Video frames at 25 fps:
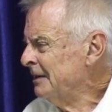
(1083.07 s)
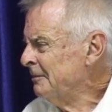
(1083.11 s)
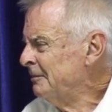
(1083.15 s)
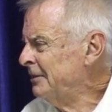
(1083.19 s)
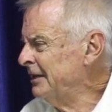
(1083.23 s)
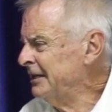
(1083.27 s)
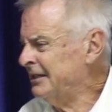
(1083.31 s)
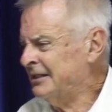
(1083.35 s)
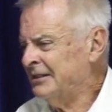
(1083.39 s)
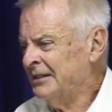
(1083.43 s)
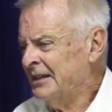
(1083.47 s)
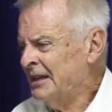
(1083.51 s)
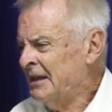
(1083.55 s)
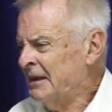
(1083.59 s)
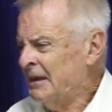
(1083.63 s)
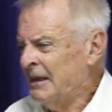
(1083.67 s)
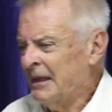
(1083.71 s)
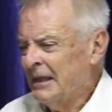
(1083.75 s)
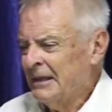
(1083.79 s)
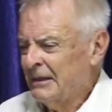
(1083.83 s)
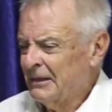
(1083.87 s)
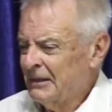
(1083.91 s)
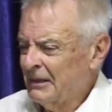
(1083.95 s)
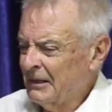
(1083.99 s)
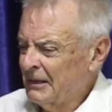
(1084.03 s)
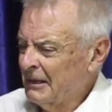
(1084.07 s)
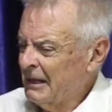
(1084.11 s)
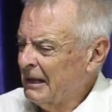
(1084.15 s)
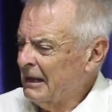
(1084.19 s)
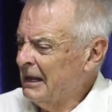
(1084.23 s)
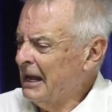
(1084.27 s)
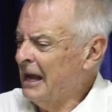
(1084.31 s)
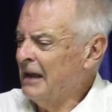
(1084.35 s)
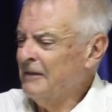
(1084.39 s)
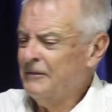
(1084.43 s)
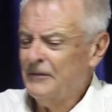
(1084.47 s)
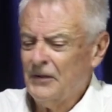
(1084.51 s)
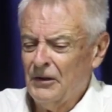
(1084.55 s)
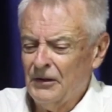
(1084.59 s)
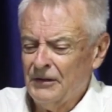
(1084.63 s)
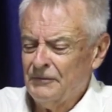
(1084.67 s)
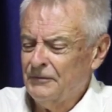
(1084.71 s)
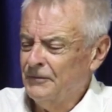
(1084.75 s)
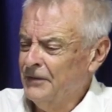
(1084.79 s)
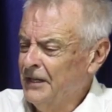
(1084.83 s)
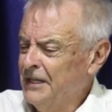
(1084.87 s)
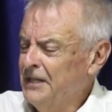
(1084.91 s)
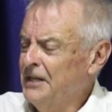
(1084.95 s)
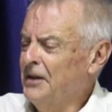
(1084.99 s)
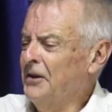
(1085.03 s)
But I've got
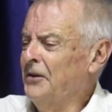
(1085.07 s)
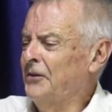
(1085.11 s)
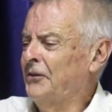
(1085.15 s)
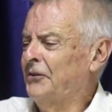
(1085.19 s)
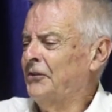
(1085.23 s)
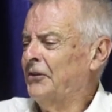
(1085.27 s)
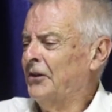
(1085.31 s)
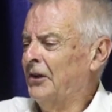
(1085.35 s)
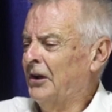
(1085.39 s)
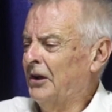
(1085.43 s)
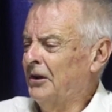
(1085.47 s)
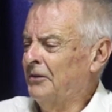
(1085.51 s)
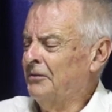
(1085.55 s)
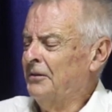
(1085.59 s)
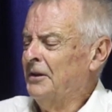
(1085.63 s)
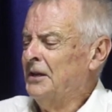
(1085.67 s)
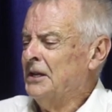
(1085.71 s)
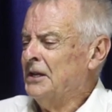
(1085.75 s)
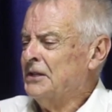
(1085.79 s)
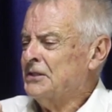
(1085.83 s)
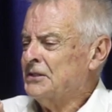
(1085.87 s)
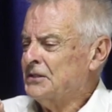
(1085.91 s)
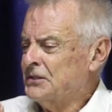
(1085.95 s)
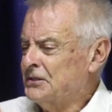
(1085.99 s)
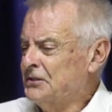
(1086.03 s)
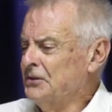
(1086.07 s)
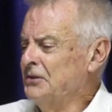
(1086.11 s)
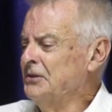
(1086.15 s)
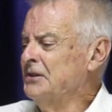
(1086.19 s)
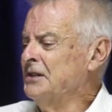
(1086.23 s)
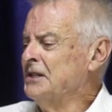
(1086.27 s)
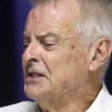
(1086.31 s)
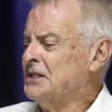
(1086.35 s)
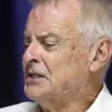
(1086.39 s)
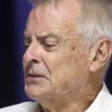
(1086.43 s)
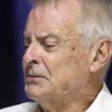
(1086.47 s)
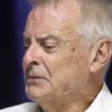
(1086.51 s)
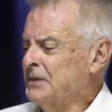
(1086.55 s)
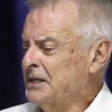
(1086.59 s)
videos of students,